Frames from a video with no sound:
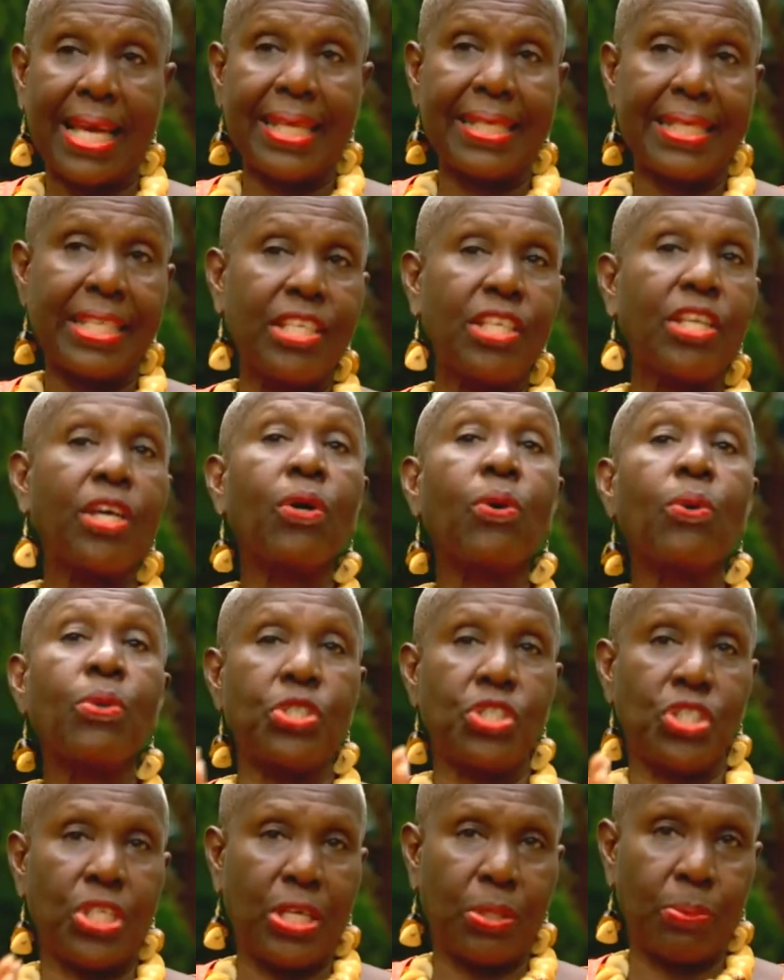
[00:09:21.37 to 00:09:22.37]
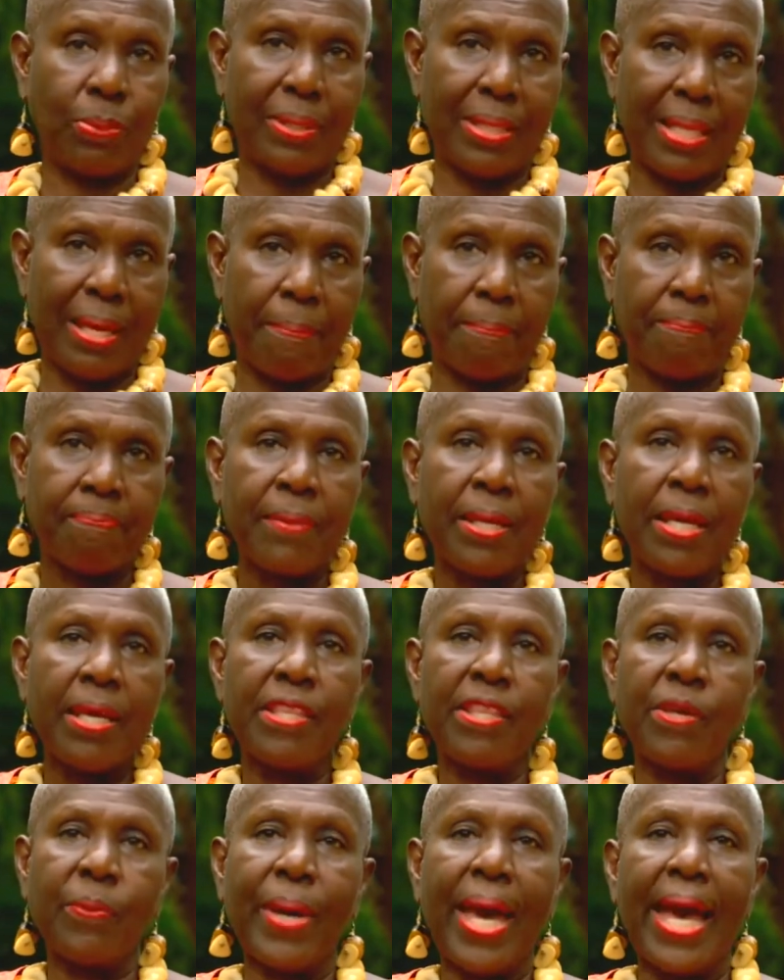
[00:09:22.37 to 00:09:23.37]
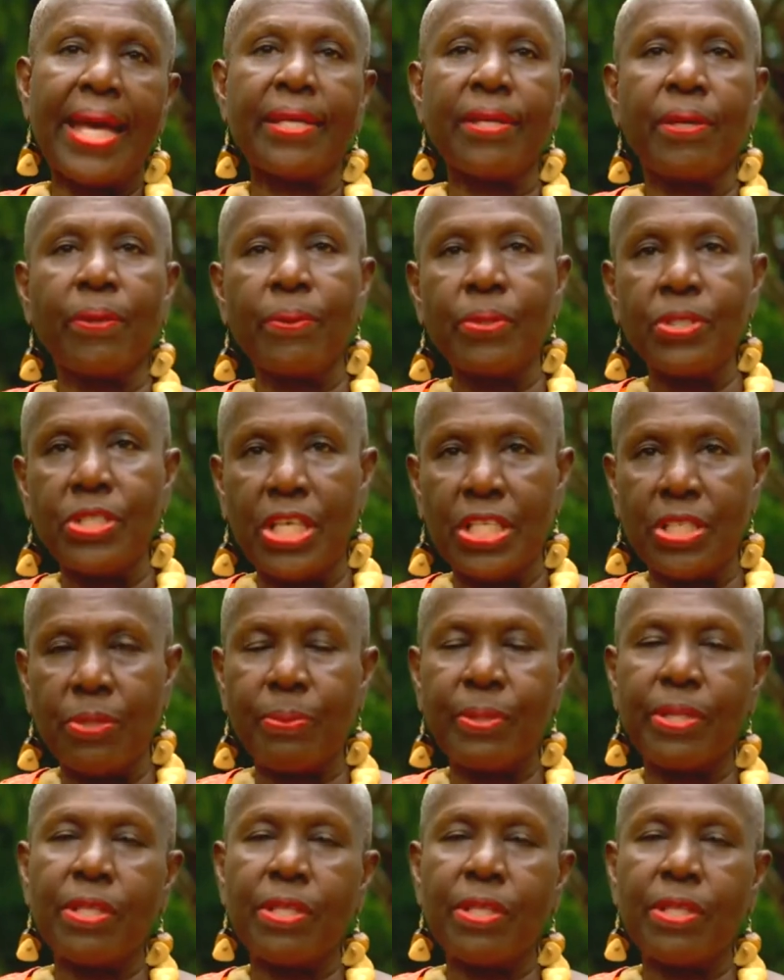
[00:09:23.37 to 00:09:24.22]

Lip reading: I didn't negotiate with them the way I'd negotiated